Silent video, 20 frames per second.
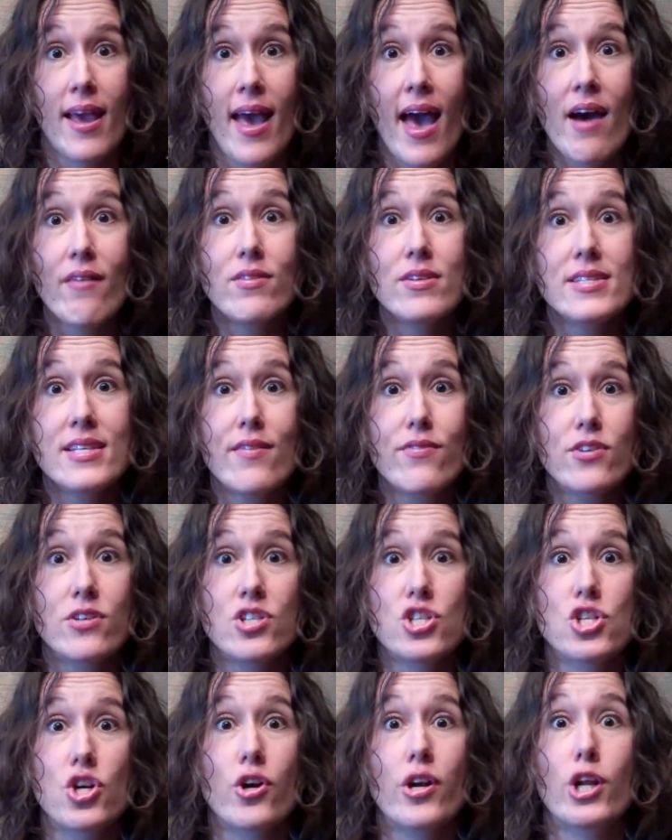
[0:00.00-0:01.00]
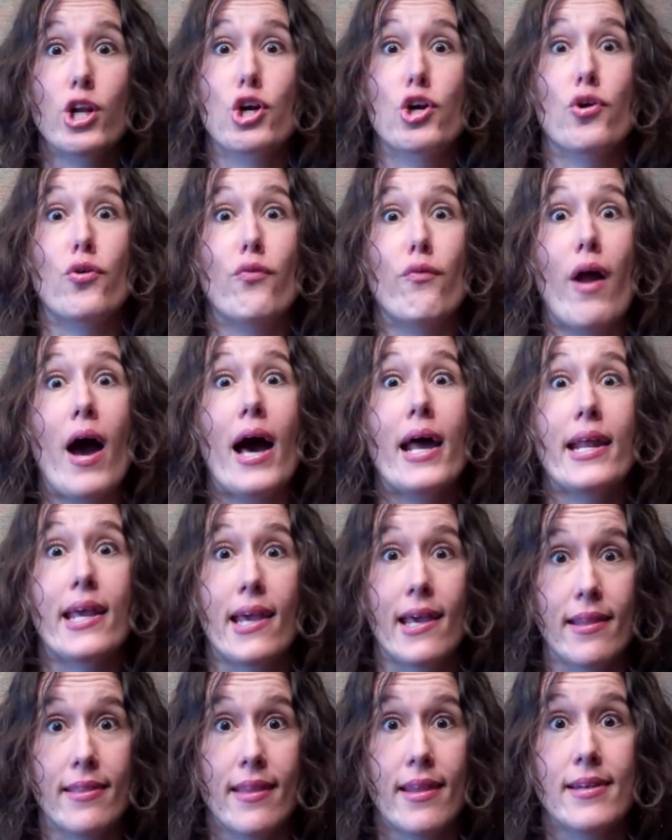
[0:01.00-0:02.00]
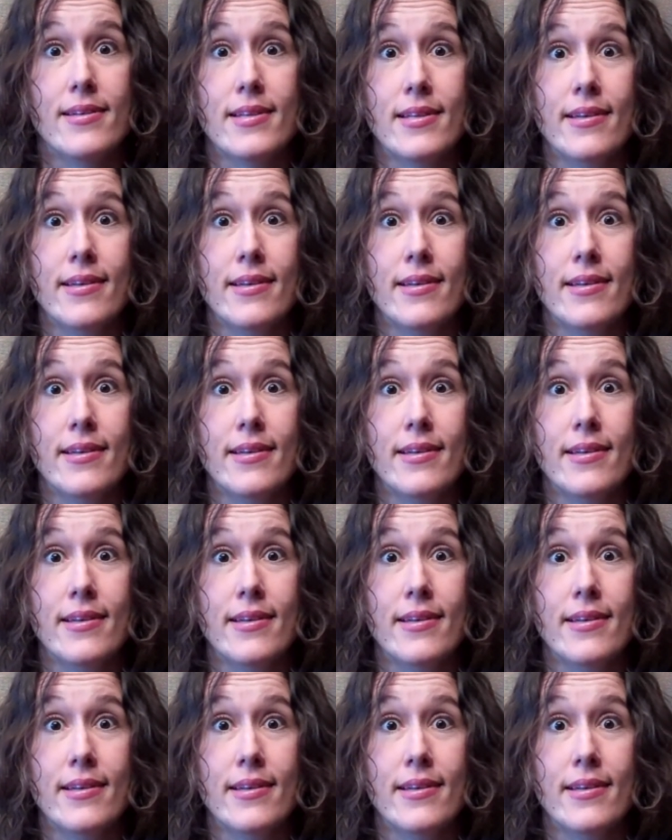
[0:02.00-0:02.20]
How many of us ever started karate and then